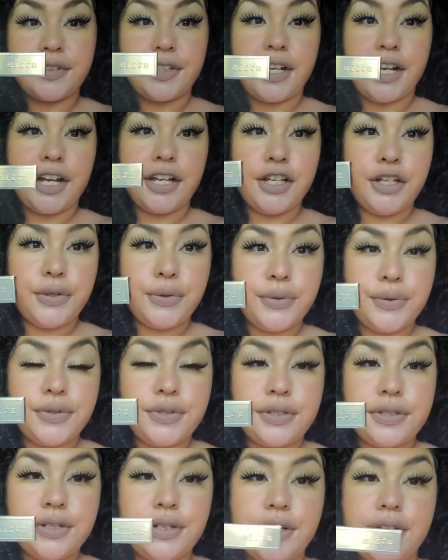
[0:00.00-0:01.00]
I
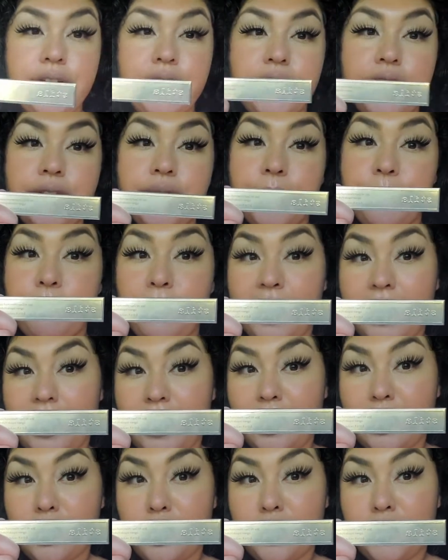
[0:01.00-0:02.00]
used my
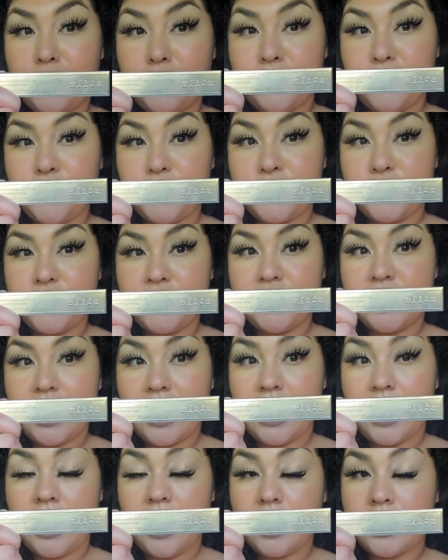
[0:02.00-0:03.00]
eyeliner for
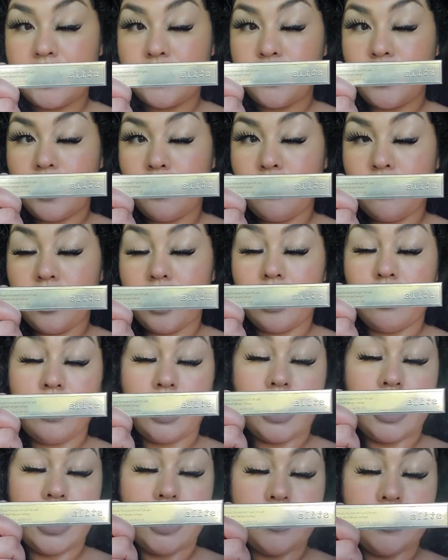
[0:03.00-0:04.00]
today. That's what I'm wearing
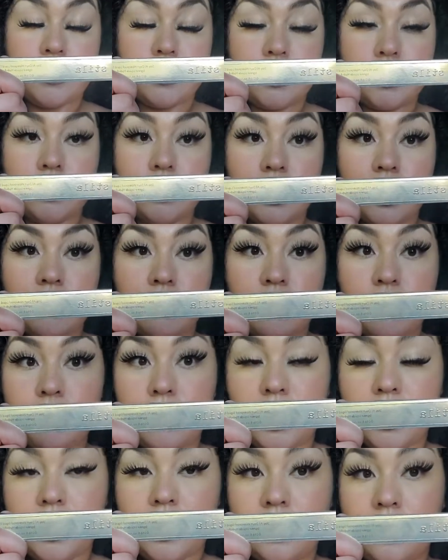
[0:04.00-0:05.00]
right now to cover
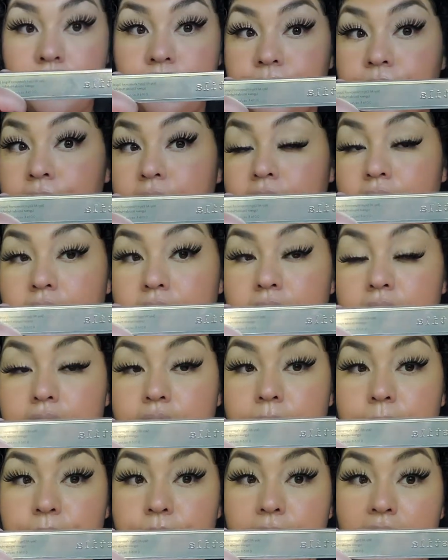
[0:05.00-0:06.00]
my
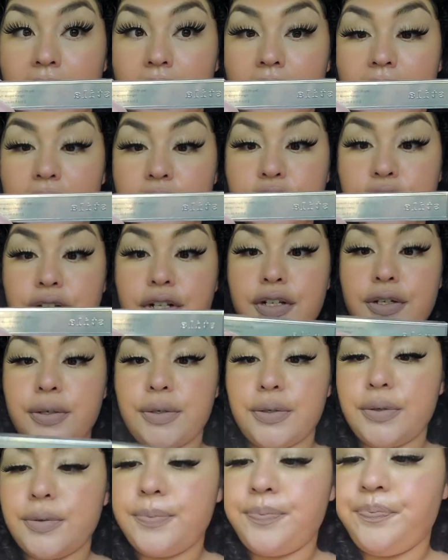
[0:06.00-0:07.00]
um, eyelash
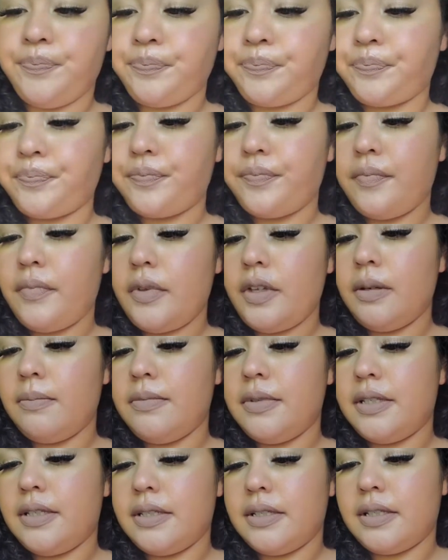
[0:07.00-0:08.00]
glue.
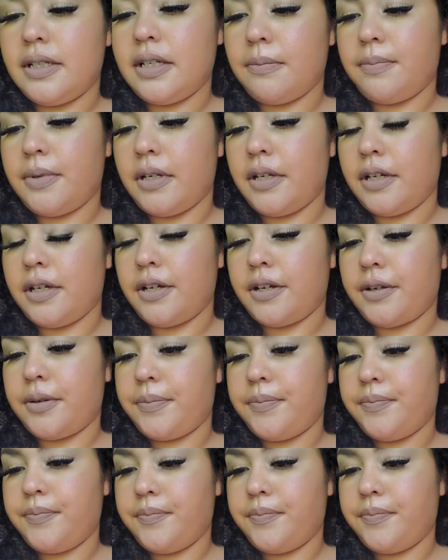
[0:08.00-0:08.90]
Let's see up in here.